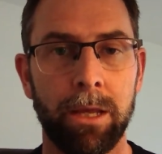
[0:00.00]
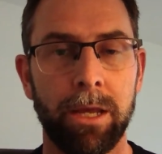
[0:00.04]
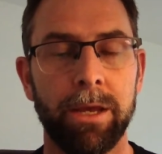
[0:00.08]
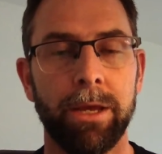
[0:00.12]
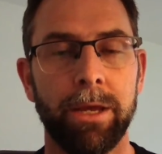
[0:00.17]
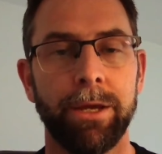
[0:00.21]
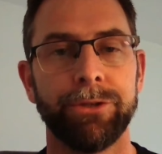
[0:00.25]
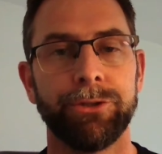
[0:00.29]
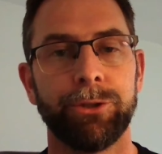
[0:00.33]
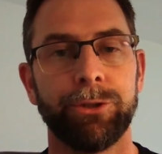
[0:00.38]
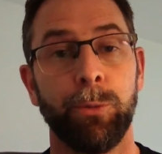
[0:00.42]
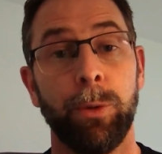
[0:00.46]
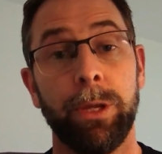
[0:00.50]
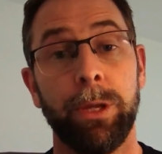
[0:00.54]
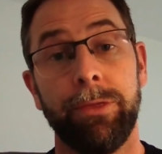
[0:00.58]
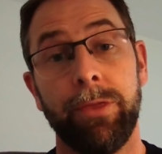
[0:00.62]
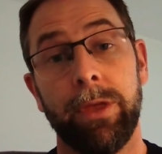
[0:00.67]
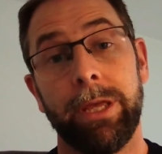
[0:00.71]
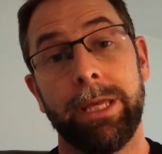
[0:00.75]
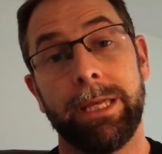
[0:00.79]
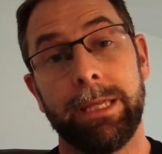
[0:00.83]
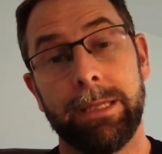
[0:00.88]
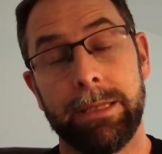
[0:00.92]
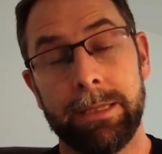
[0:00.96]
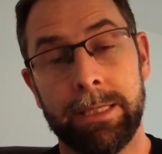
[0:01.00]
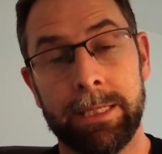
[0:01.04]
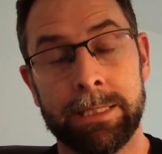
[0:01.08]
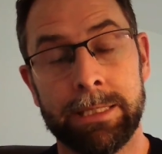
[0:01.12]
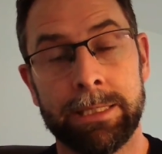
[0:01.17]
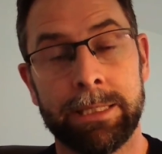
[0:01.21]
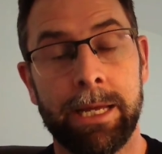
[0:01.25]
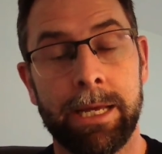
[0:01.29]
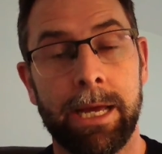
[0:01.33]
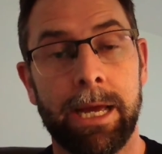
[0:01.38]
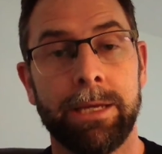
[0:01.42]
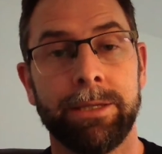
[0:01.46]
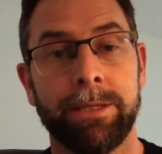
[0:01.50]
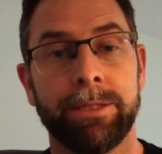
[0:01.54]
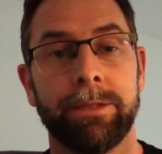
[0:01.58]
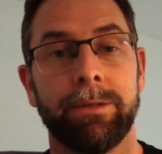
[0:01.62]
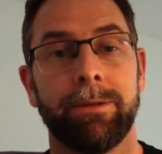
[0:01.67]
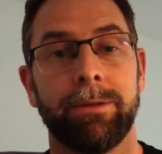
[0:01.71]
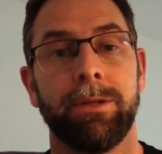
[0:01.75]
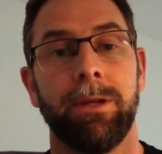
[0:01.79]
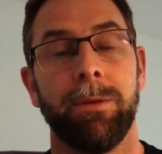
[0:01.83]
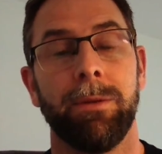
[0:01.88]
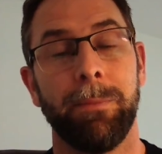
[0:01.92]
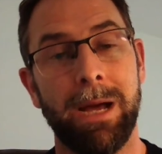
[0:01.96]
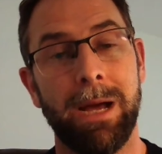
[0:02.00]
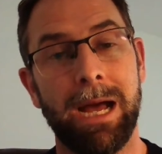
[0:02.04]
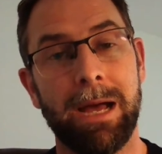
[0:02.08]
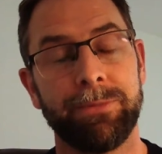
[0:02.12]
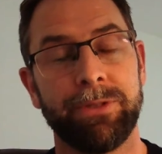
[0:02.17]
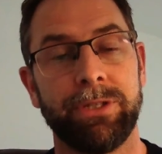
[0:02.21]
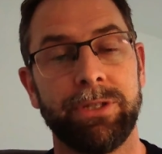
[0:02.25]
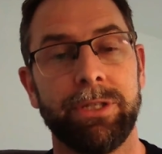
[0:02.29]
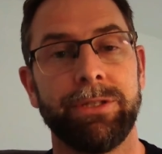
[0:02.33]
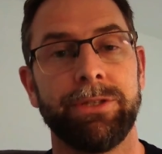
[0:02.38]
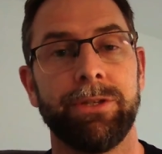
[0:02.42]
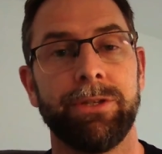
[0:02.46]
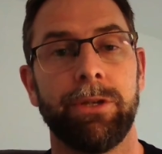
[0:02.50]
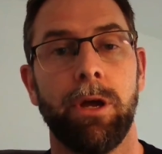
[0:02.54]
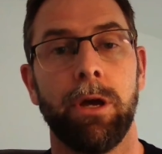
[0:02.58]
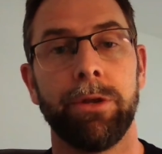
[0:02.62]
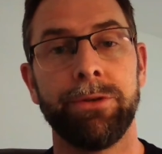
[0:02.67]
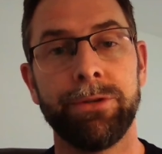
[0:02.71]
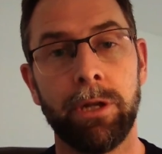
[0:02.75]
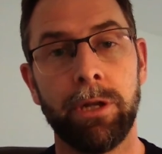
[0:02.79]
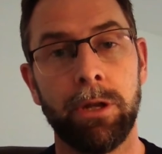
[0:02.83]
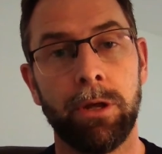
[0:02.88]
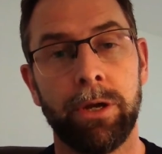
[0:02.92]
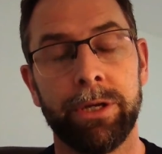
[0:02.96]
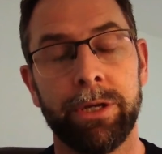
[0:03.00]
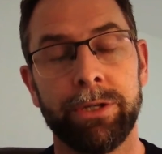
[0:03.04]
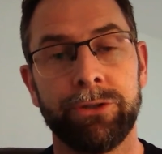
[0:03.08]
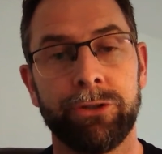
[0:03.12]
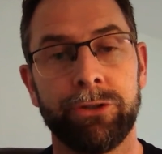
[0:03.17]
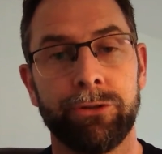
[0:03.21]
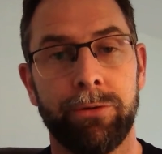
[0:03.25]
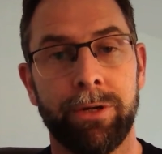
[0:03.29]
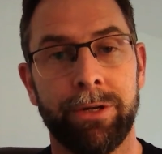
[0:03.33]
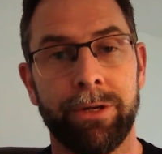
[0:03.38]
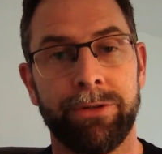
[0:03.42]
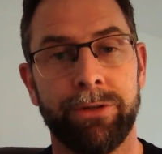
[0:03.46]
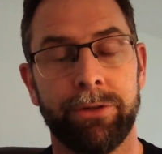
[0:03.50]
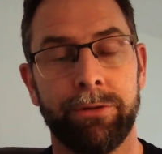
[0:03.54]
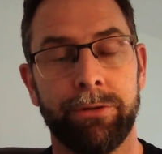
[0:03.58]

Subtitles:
So we think in this case that perhaps it's an underlying psoriatic